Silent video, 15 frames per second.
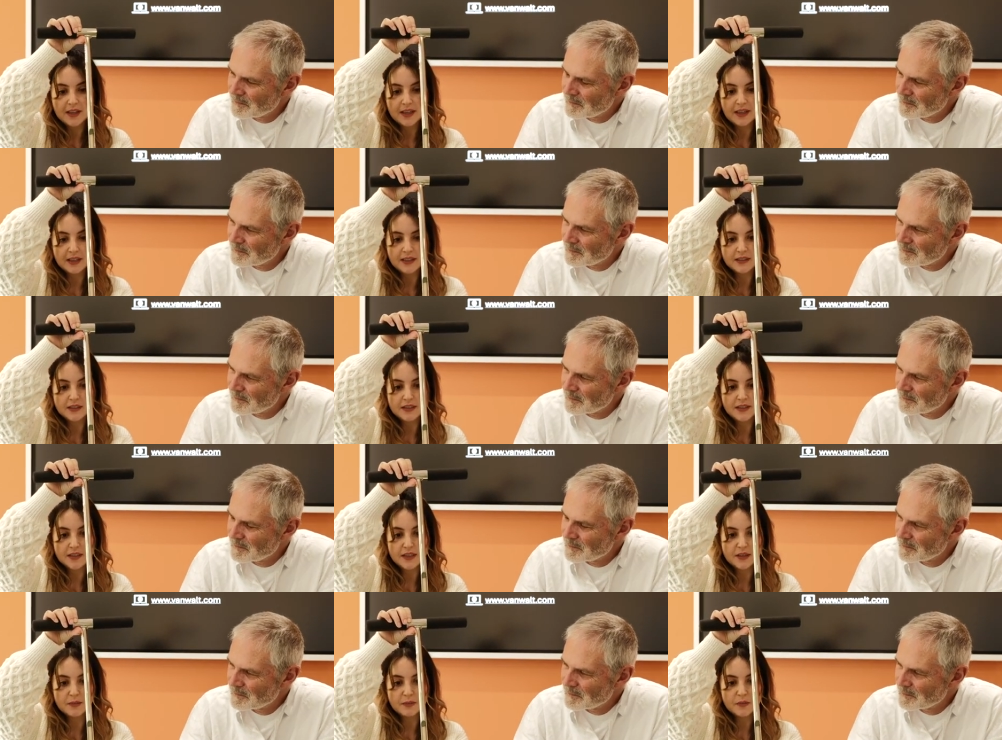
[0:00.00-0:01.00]
Speaker 1: And
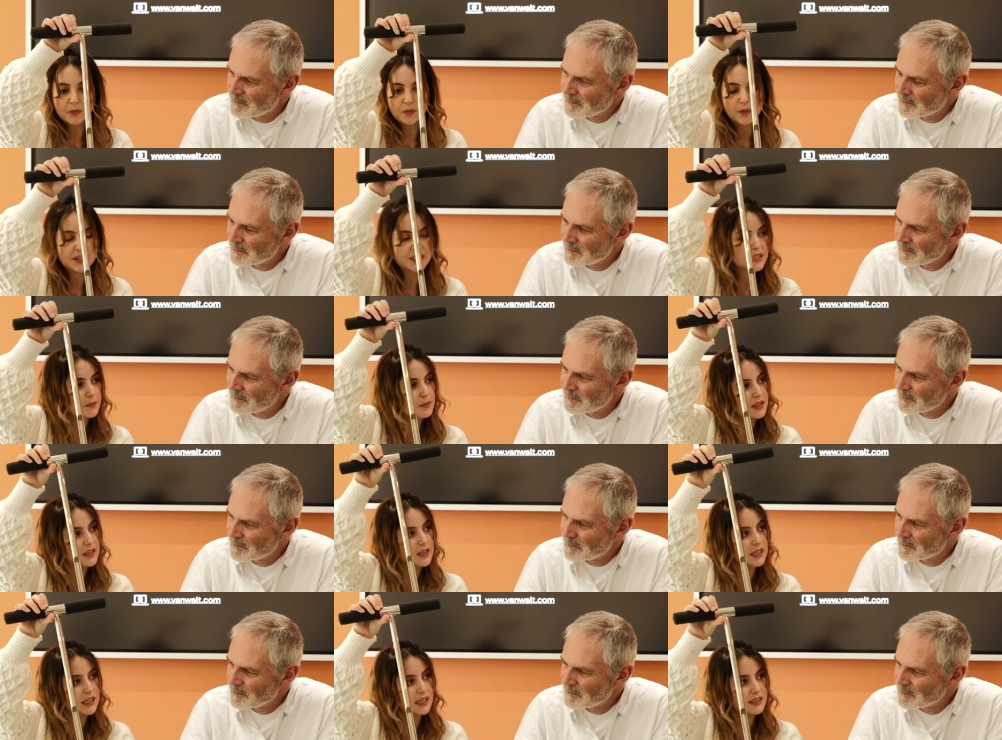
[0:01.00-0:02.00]
um, we
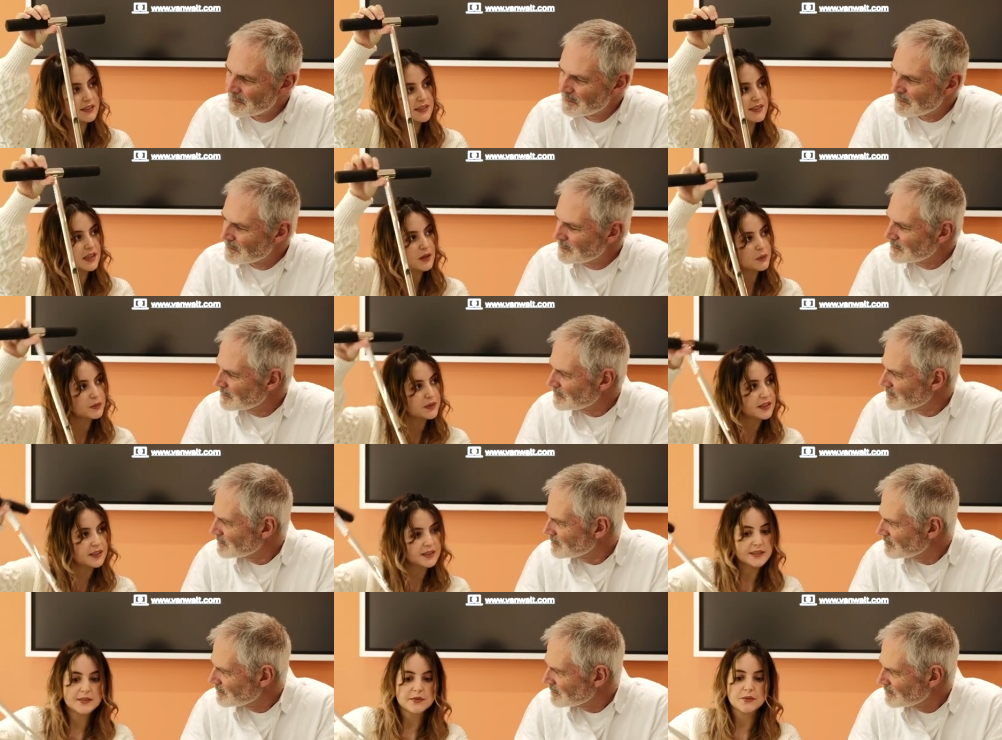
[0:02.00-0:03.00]
typically sell
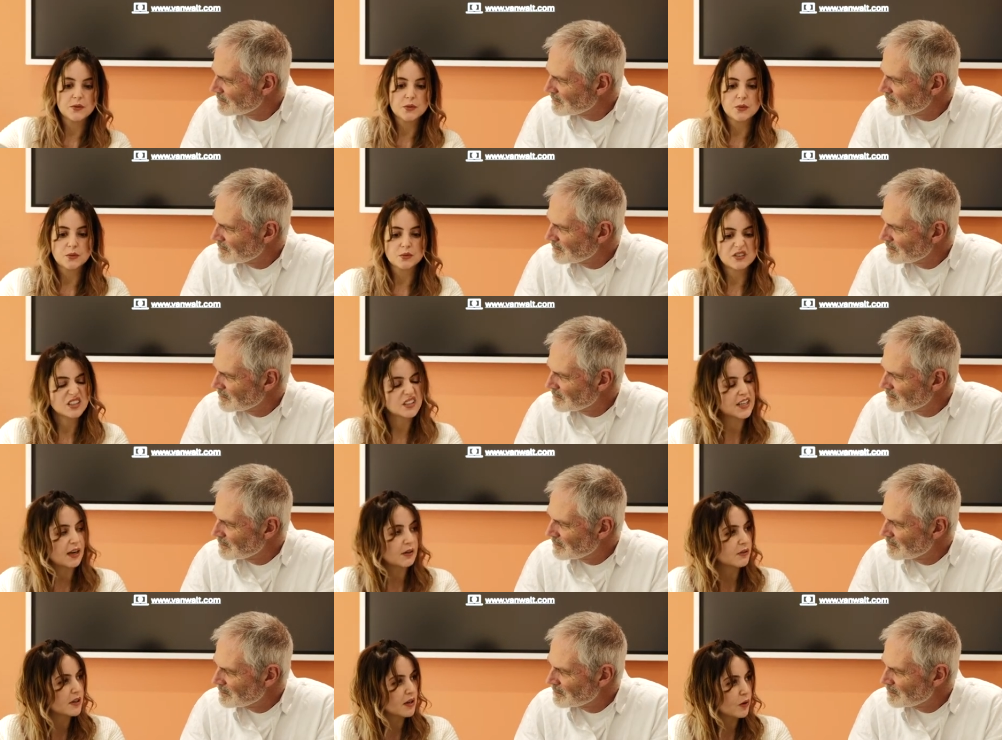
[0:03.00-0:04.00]
these for to the
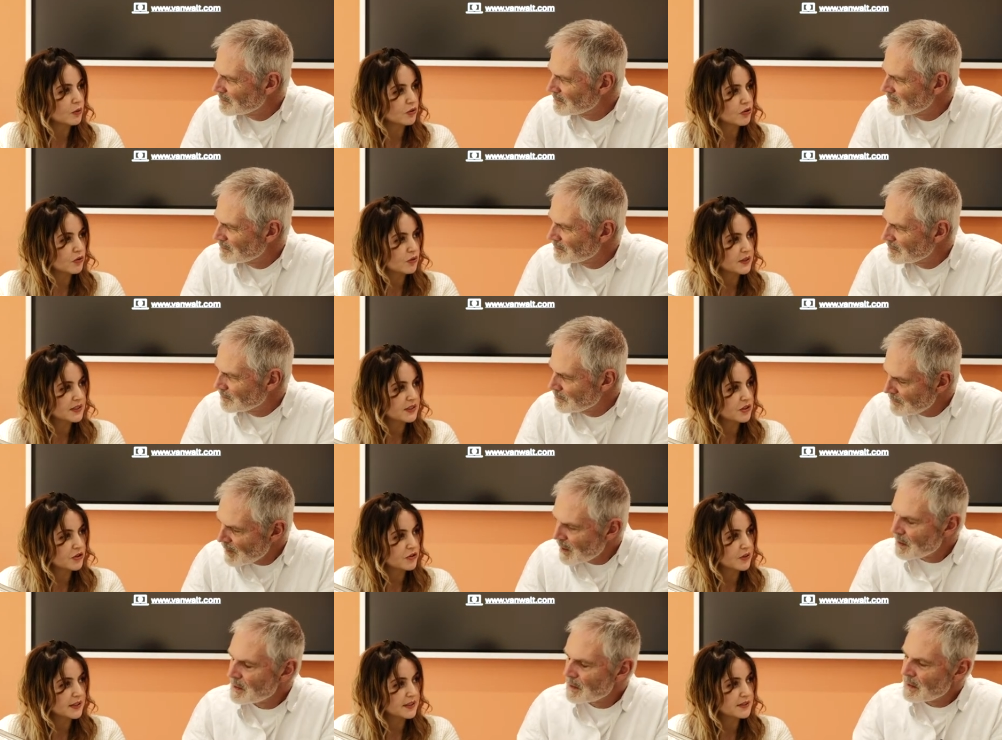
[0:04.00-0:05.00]
agricultural
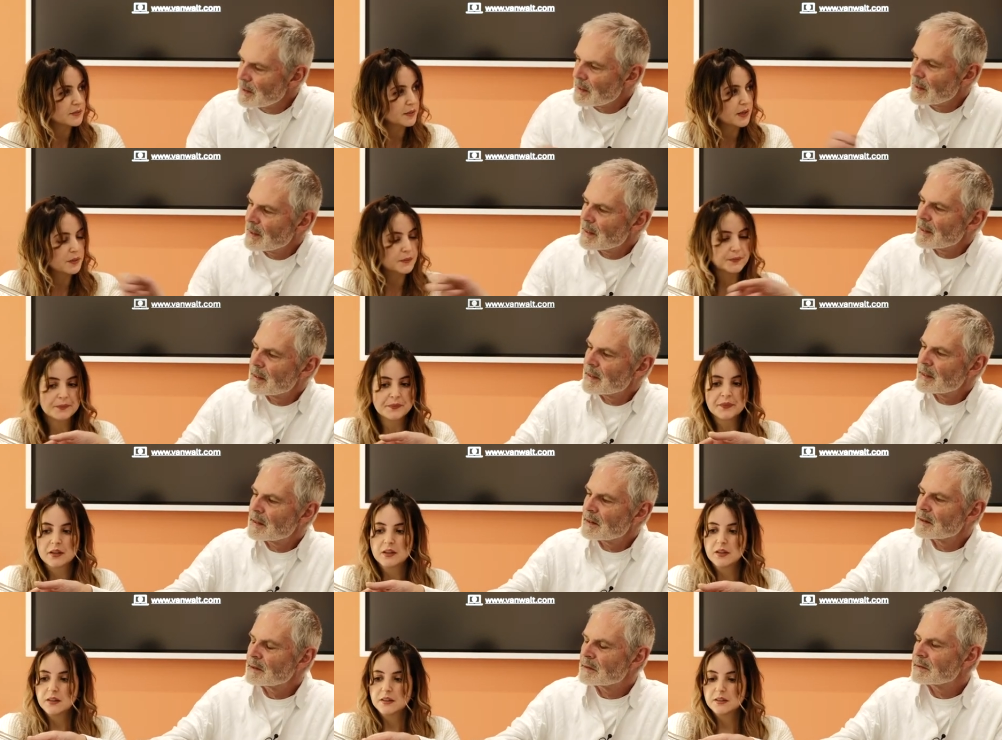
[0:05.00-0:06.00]
industry as well.
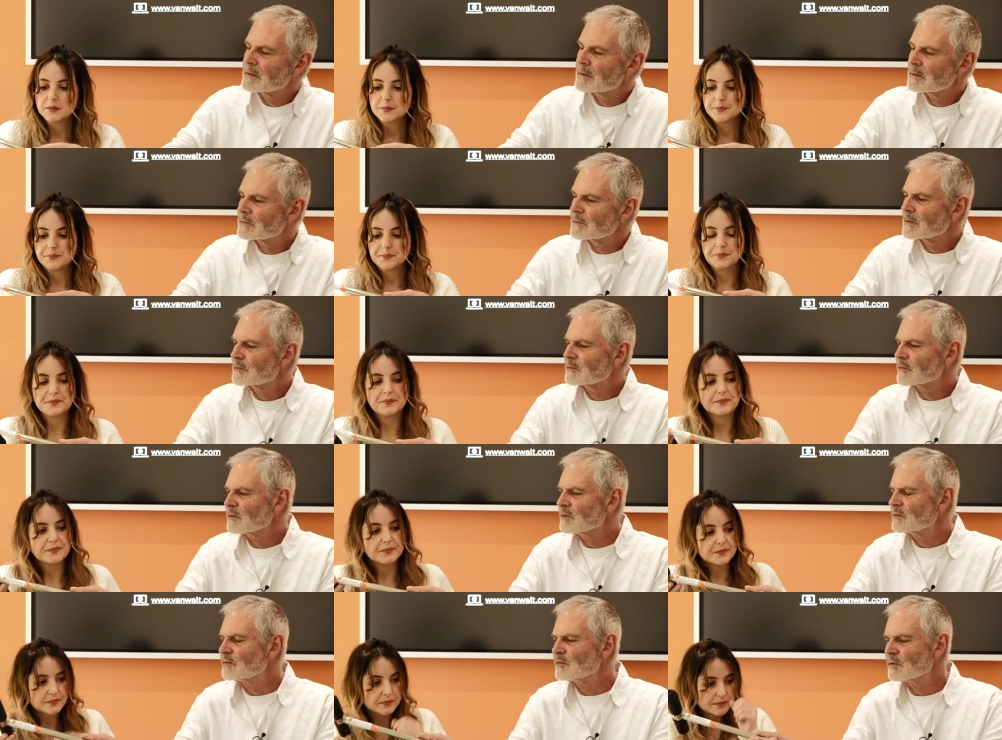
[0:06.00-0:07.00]
Speaker 2: Yeah, uh,
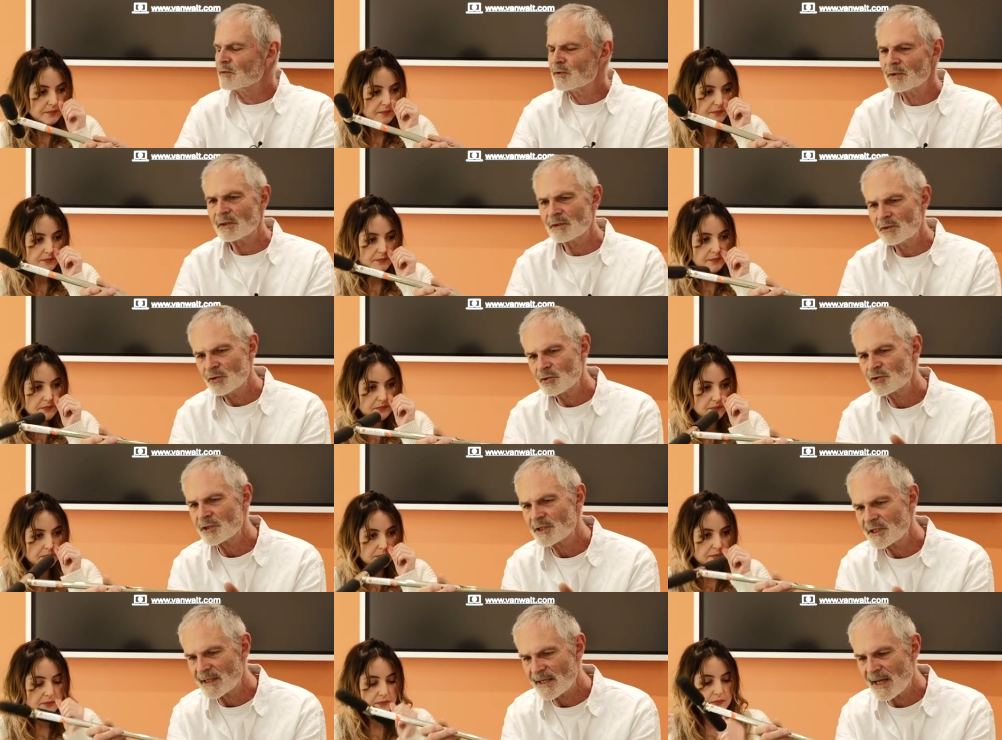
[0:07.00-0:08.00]
for, for
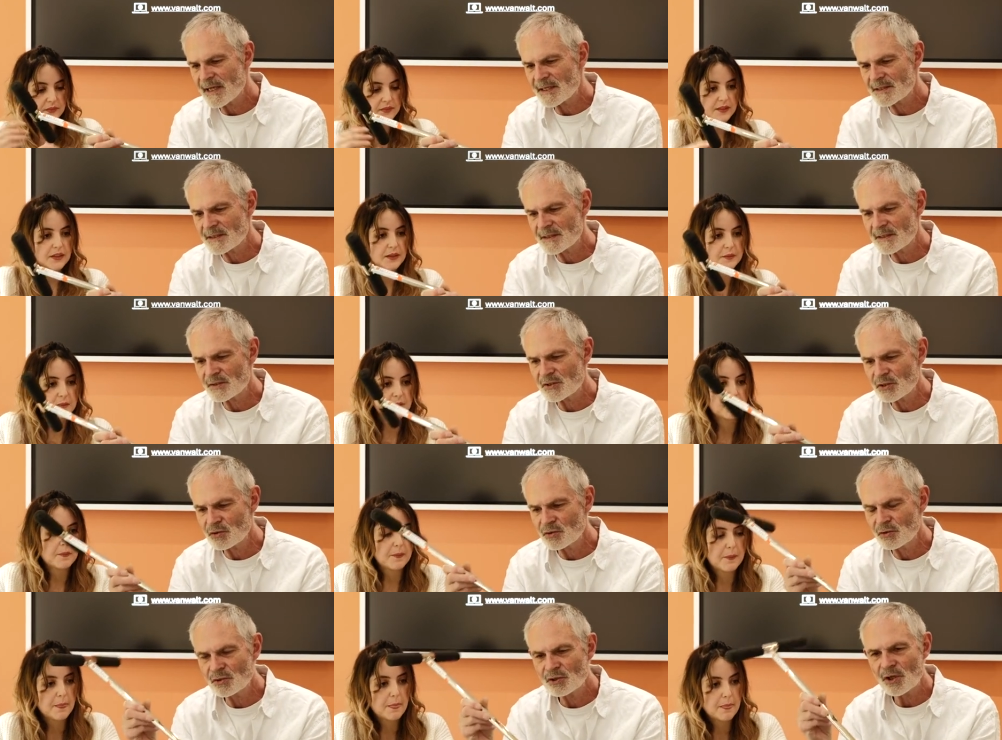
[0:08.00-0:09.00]
nutrient analysis, yeah.
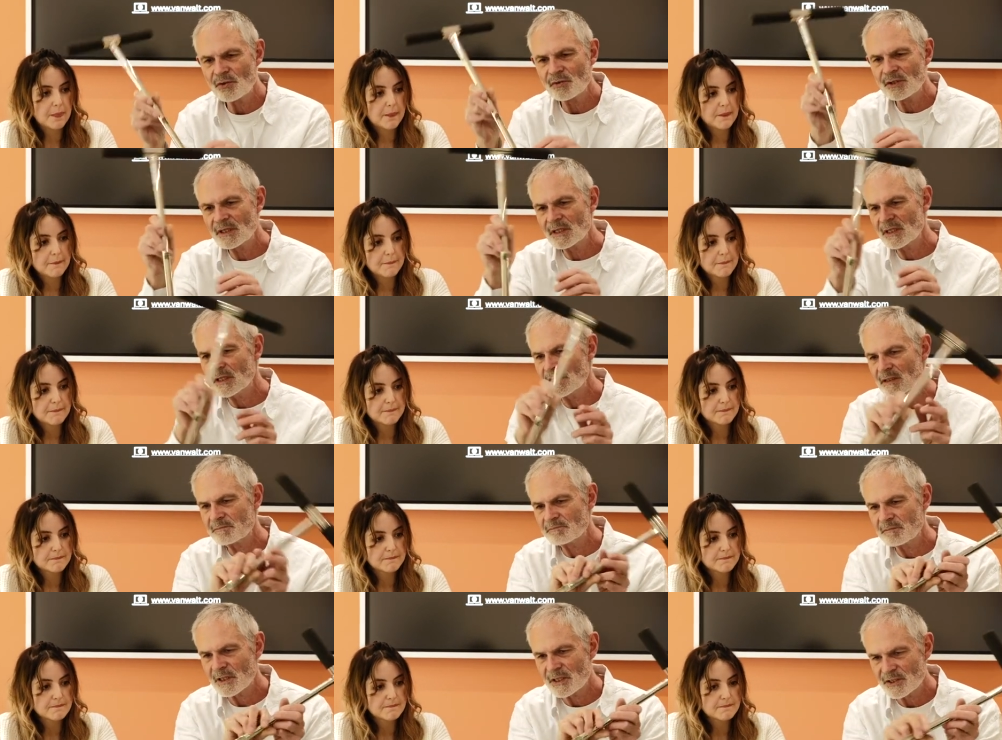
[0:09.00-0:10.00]
you don't
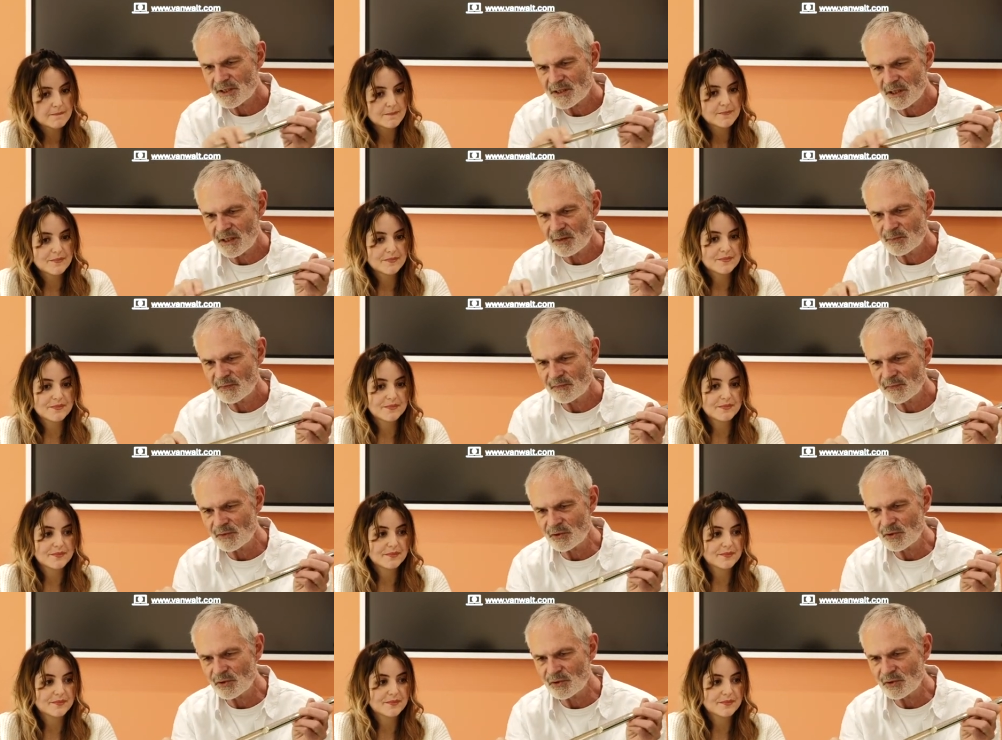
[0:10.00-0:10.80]
need much sample for